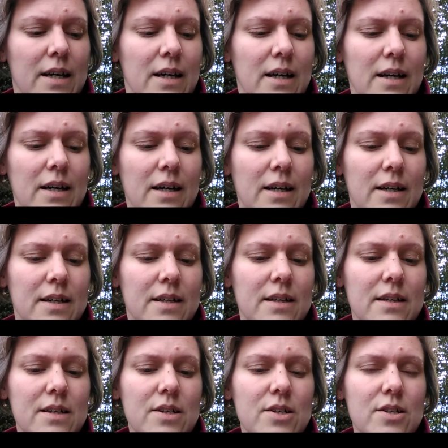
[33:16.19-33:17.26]
Uh,
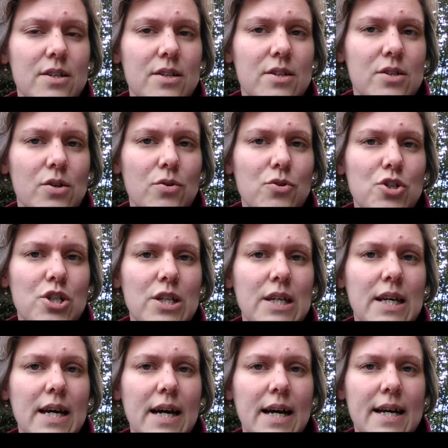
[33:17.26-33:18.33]
so
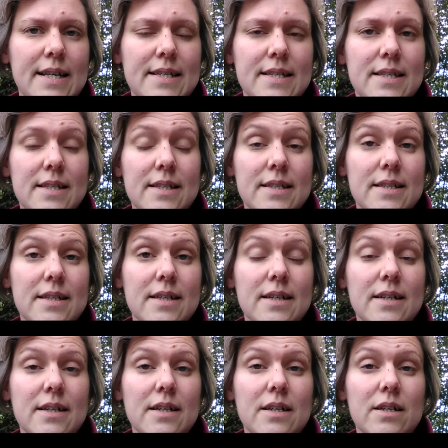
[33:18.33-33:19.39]
she has
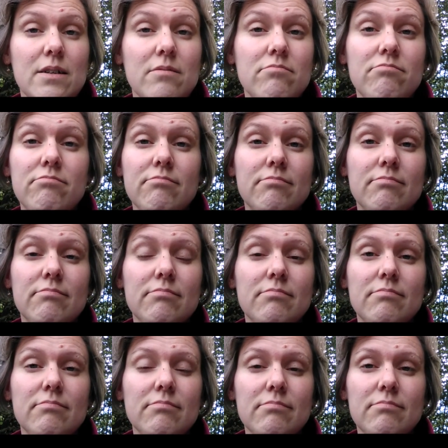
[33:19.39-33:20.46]
um,
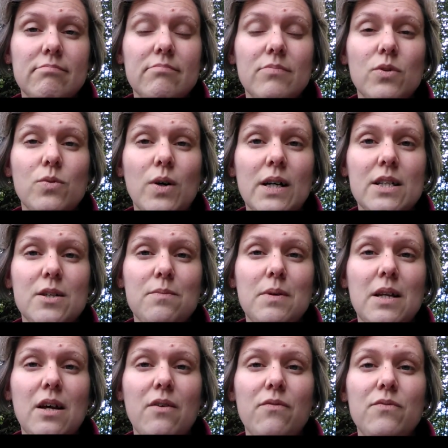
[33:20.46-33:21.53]
quite a
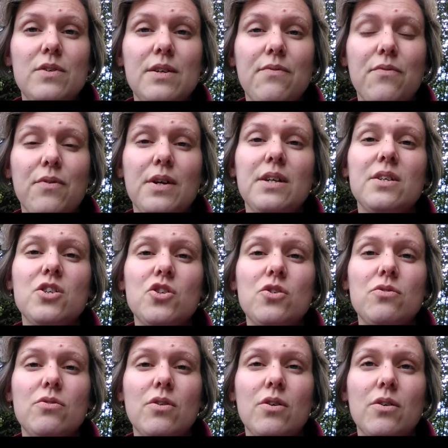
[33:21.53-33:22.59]
bit of different
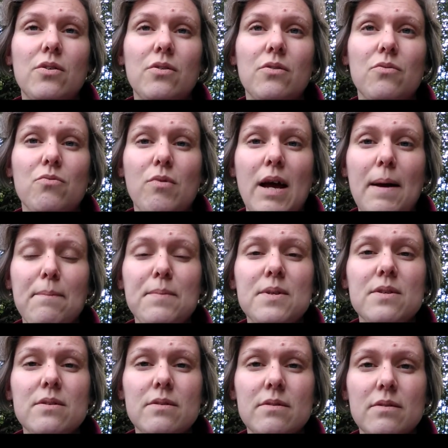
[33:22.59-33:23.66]
uh,
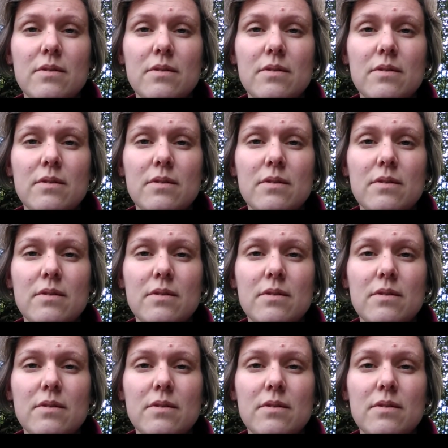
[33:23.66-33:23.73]
wraps,